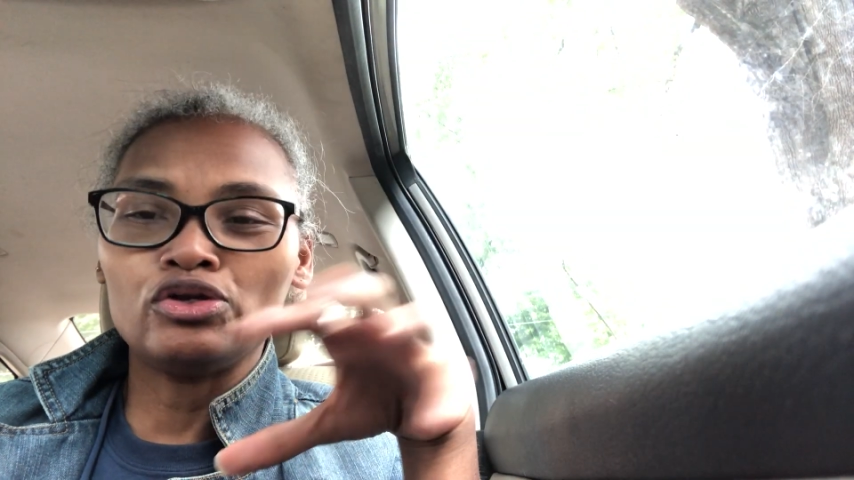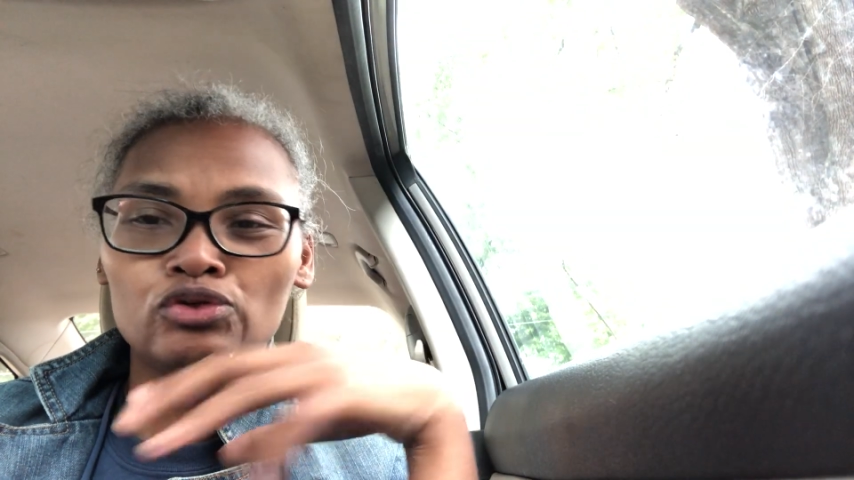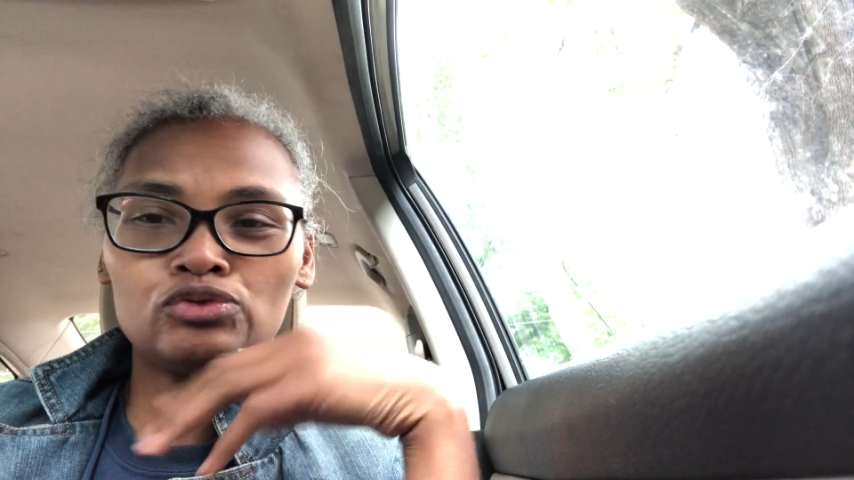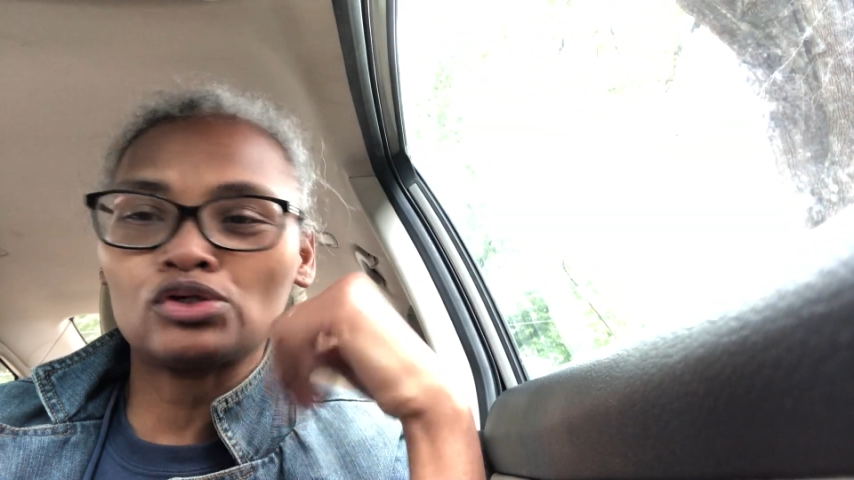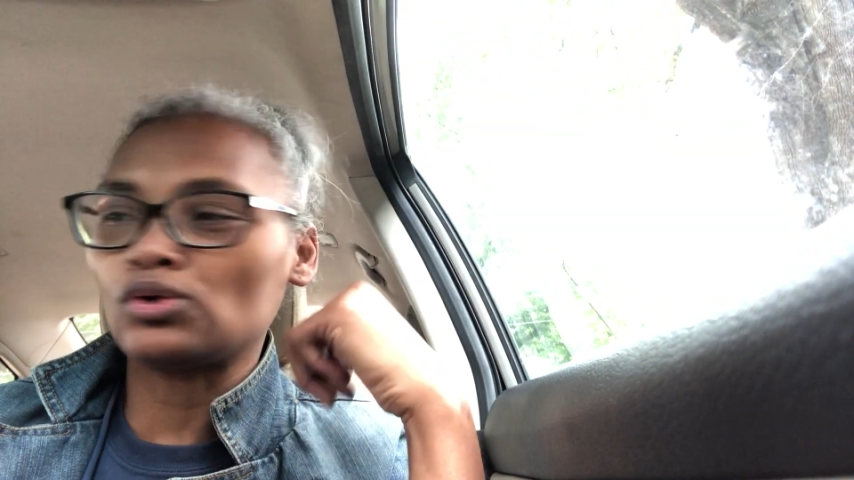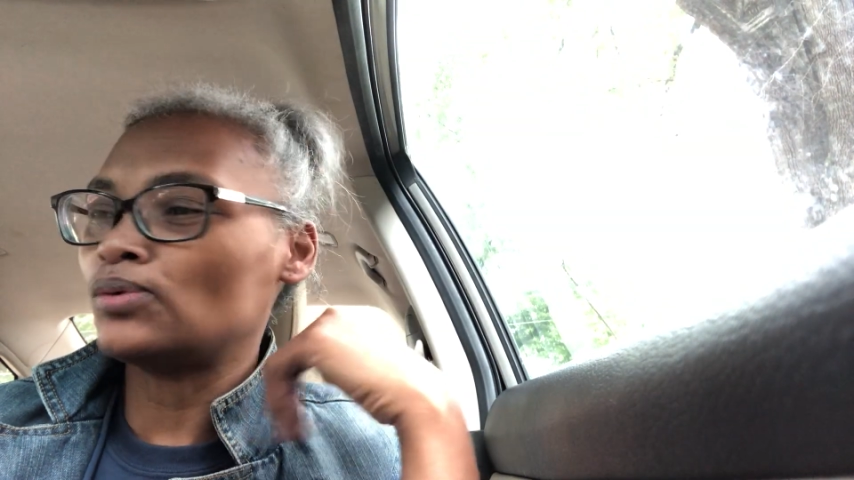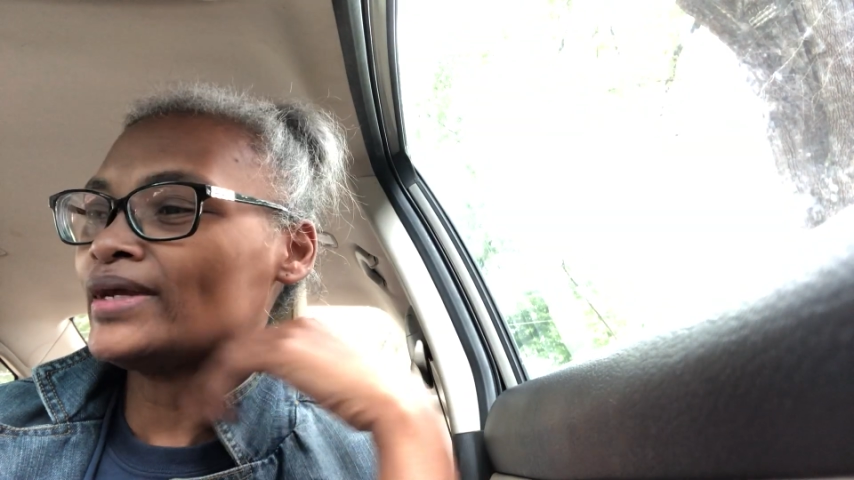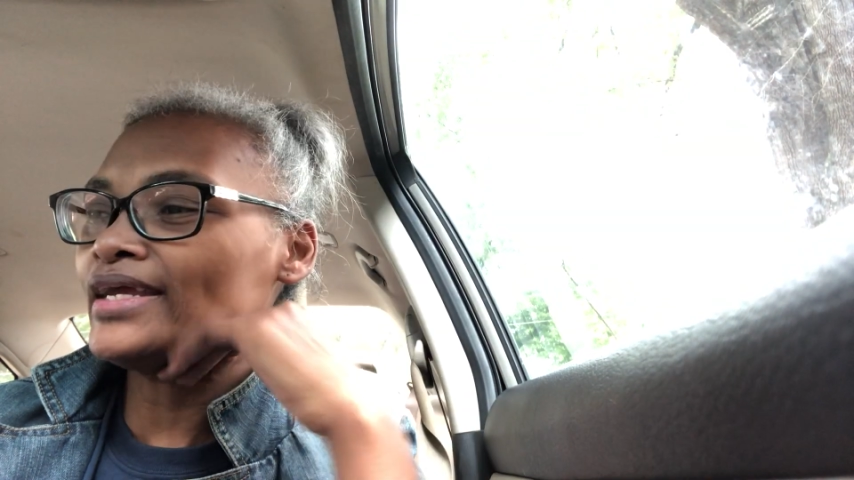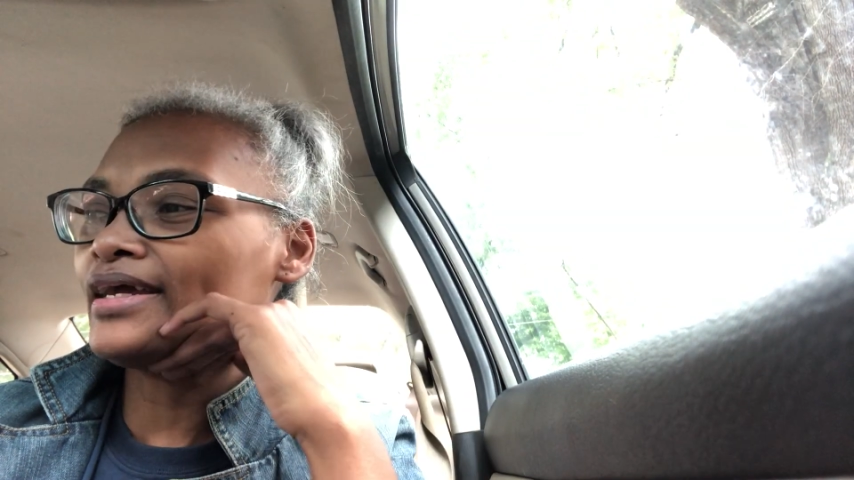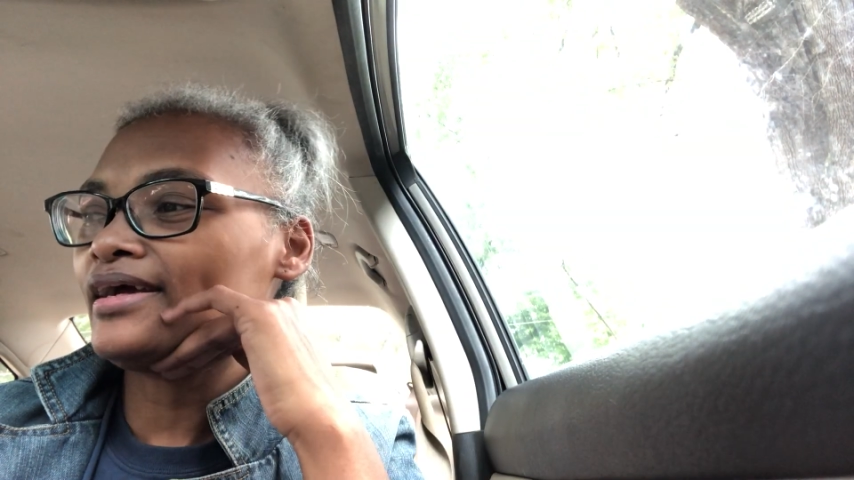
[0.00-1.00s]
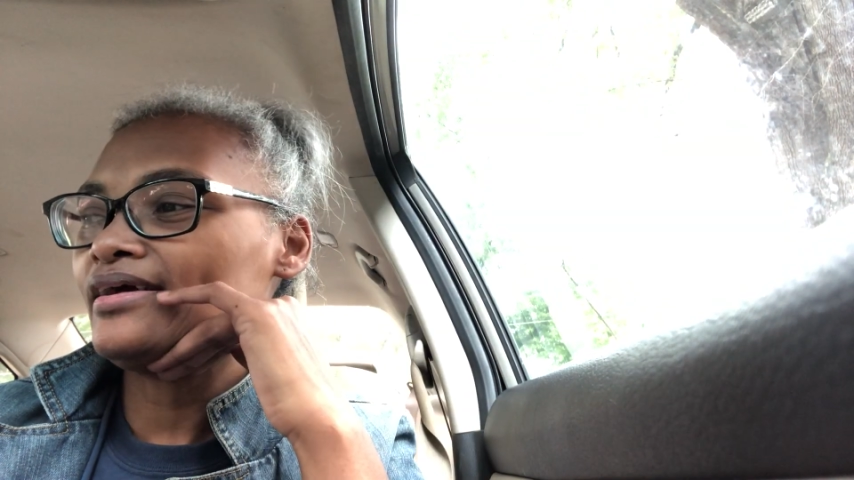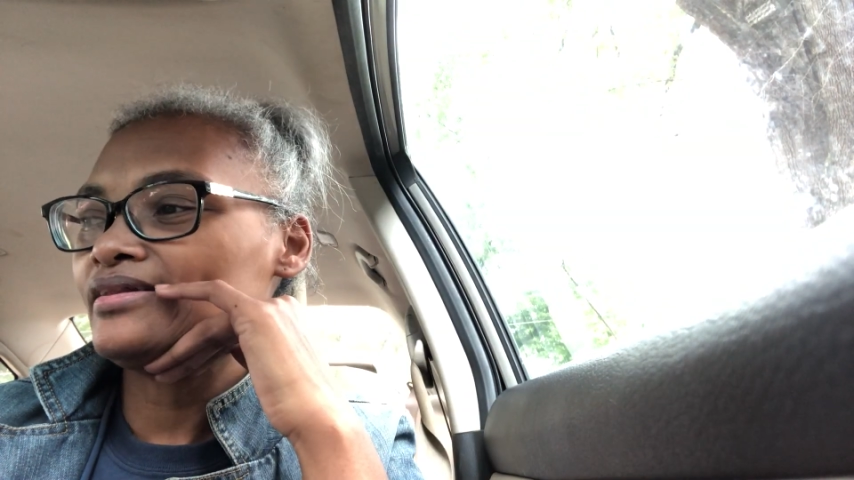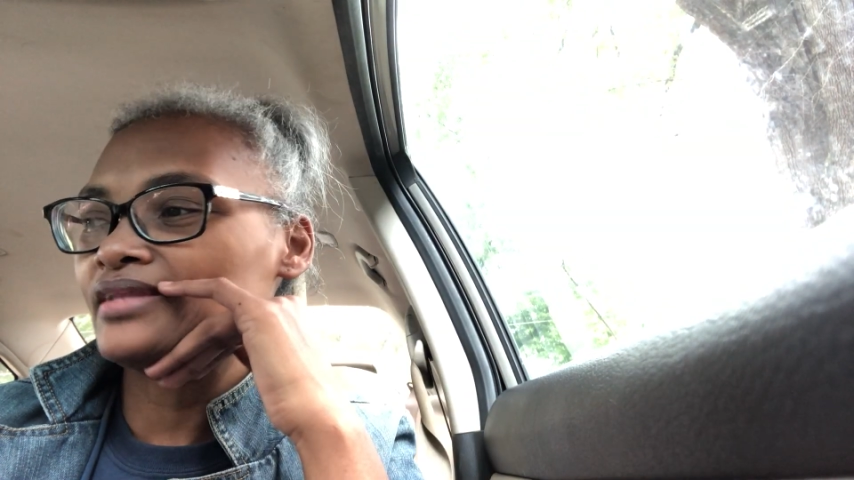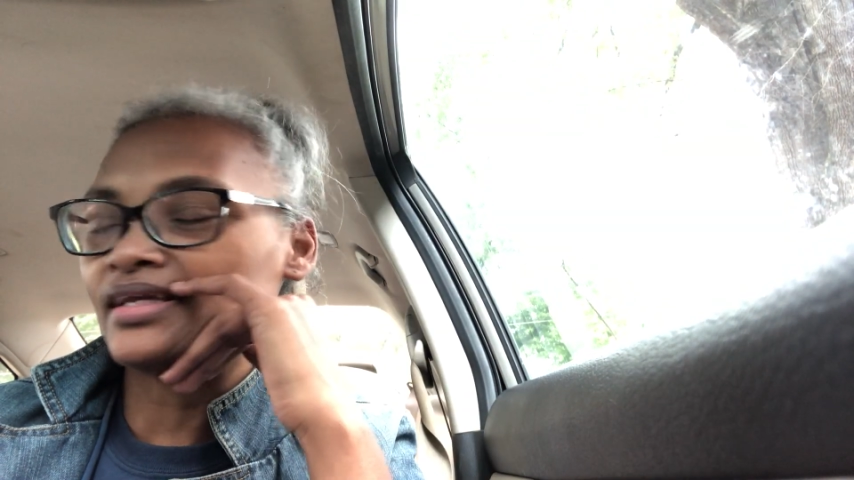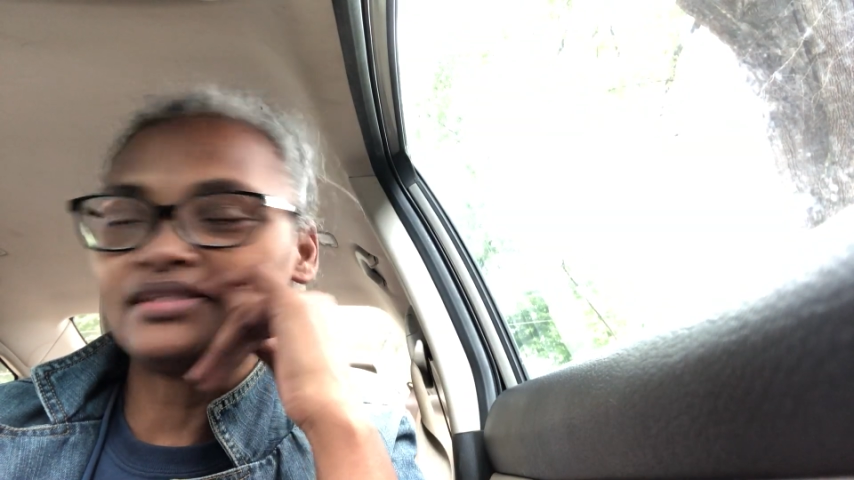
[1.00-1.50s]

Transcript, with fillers: new school week that